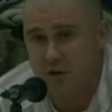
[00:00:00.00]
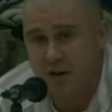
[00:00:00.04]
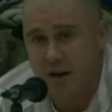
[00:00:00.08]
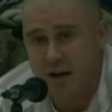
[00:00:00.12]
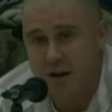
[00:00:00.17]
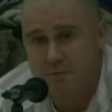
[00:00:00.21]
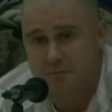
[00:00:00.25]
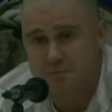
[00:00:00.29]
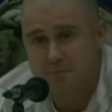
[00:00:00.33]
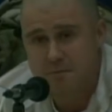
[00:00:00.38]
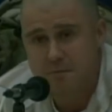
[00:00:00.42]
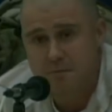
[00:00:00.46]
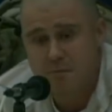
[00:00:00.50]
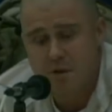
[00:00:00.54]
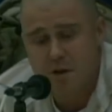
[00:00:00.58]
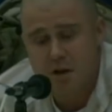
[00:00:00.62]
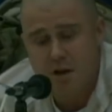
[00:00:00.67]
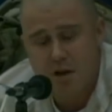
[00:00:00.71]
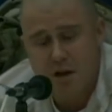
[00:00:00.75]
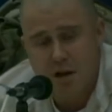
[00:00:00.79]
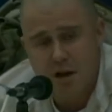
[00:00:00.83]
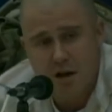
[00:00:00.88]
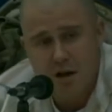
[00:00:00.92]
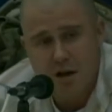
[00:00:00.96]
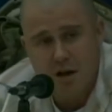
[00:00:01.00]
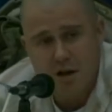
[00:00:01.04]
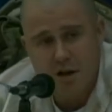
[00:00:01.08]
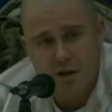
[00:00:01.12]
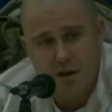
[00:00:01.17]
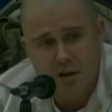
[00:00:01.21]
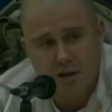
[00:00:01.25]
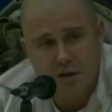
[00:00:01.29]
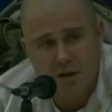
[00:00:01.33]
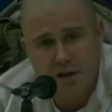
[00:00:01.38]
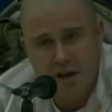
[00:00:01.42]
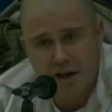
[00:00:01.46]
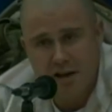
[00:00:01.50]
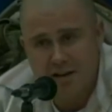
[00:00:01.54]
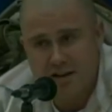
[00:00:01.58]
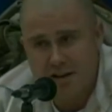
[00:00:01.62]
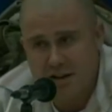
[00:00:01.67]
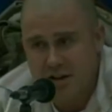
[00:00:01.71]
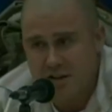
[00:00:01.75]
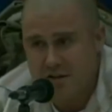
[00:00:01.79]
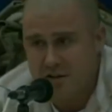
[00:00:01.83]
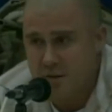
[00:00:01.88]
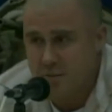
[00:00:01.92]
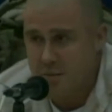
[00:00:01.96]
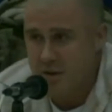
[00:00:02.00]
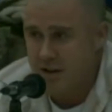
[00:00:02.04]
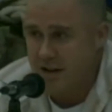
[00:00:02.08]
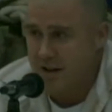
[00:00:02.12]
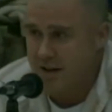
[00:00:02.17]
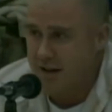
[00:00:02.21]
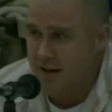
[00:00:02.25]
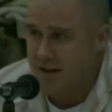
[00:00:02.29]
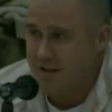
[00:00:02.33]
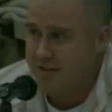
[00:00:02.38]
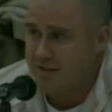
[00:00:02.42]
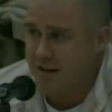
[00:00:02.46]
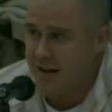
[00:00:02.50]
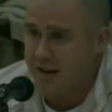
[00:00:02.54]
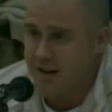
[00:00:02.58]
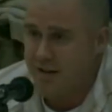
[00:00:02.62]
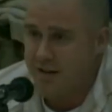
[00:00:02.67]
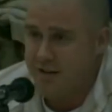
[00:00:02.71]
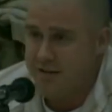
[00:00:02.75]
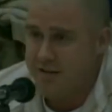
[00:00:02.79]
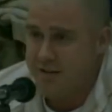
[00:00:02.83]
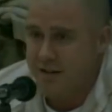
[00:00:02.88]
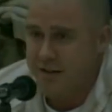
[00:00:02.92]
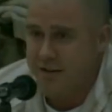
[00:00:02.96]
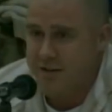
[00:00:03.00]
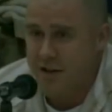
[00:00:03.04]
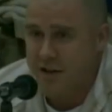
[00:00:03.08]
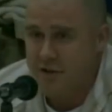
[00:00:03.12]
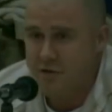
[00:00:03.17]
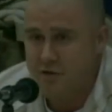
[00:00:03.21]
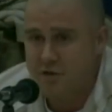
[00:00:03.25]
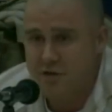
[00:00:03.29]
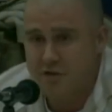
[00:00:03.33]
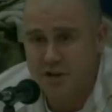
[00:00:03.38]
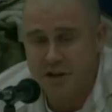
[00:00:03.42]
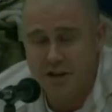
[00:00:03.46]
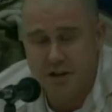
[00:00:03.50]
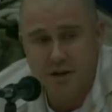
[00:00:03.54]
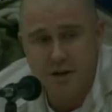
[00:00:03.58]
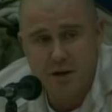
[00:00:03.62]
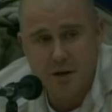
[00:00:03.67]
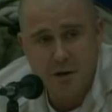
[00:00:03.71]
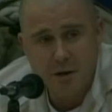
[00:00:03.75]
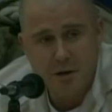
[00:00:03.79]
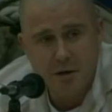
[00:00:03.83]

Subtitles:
Day. The idea to me, like I say, is interesting,